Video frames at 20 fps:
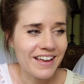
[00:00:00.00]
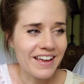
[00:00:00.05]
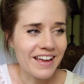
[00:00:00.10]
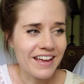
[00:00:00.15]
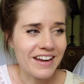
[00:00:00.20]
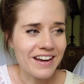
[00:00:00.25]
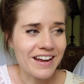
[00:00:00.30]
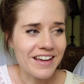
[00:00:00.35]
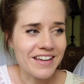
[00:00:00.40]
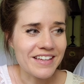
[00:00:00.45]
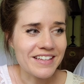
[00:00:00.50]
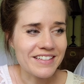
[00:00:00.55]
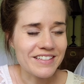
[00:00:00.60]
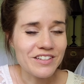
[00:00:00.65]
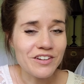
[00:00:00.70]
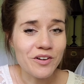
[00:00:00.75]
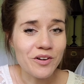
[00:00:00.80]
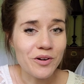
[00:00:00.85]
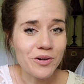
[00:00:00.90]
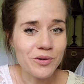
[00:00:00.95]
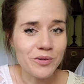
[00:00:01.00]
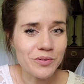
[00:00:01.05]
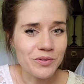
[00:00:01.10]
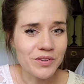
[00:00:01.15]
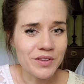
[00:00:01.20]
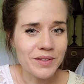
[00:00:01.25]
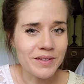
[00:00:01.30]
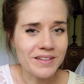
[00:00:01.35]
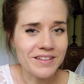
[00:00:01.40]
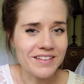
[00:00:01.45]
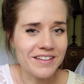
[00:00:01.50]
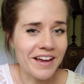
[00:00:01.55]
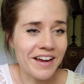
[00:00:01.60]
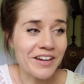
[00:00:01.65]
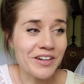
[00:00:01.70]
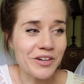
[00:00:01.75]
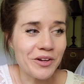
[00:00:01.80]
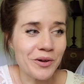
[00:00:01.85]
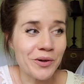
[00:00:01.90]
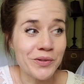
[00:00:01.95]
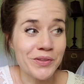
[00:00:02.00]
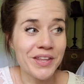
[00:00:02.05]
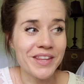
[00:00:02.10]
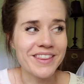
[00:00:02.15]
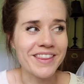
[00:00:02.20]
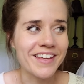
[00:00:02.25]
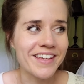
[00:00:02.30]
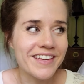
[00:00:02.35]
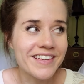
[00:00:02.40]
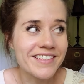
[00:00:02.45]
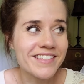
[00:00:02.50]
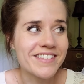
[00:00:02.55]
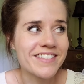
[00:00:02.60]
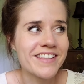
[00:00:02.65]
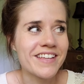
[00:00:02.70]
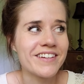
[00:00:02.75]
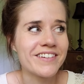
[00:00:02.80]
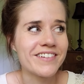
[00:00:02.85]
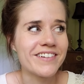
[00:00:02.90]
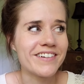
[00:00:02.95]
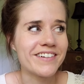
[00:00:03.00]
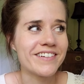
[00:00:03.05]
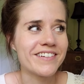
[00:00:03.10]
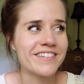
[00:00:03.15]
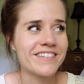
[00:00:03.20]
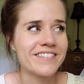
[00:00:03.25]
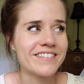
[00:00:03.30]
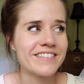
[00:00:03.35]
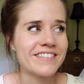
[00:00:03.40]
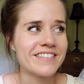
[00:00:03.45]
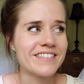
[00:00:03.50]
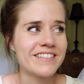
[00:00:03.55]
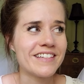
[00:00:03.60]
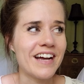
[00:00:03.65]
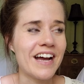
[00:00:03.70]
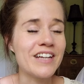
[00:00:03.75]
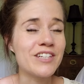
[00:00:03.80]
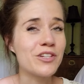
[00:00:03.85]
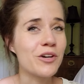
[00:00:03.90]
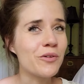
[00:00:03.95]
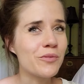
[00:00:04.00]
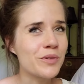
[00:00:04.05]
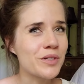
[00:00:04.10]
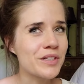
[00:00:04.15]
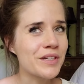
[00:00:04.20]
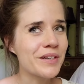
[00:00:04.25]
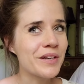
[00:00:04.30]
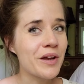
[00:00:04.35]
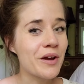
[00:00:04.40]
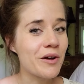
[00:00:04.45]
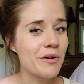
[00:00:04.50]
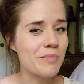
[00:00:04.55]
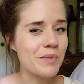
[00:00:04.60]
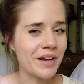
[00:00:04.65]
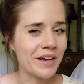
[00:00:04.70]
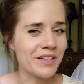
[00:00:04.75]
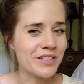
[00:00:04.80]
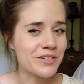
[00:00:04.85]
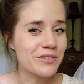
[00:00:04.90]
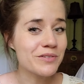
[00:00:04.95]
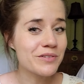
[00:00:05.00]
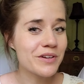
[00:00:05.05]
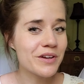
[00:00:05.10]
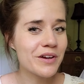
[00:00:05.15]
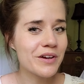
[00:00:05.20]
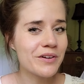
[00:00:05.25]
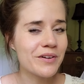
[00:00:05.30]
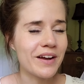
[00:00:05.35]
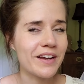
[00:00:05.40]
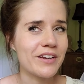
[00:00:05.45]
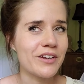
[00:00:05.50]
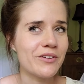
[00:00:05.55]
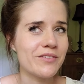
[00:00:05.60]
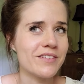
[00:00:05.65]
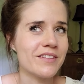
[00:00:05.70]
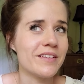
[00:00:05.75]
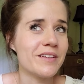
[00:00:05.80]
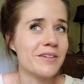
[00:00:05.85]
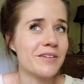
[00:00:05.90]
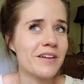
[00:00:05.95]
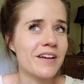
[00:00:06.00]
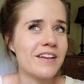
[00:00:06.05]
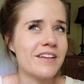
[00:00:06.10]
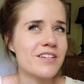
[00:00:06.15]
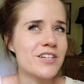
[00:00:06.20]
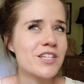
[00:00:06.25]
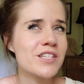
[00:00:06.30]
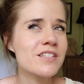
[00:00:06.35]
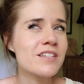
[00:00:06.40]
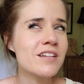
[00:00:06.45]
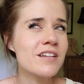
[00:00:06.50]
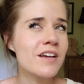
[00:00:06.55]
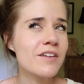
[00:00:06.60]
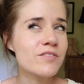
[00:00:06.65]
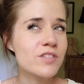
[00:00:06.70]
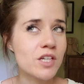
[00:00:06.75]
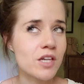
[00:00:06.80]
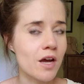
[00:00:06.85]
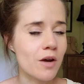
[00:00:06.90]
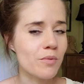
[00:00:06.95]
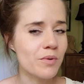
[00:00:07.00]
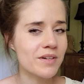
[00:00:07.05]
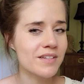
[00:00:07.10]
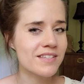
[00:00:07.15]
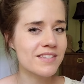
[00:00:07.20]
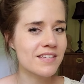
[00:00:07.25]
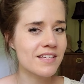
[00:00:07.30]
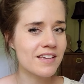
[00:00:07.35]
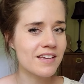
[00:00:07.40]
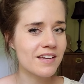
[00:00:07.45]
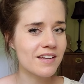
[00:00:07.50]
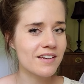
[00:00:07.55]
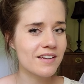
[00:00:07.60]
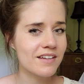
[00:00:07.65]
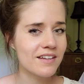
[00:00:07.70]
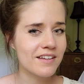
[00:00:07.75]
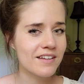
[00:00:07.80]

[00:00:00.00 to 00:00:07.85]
and I know the things that are, I don't really know, but I do know. I know a little, and just enough to not want to see it.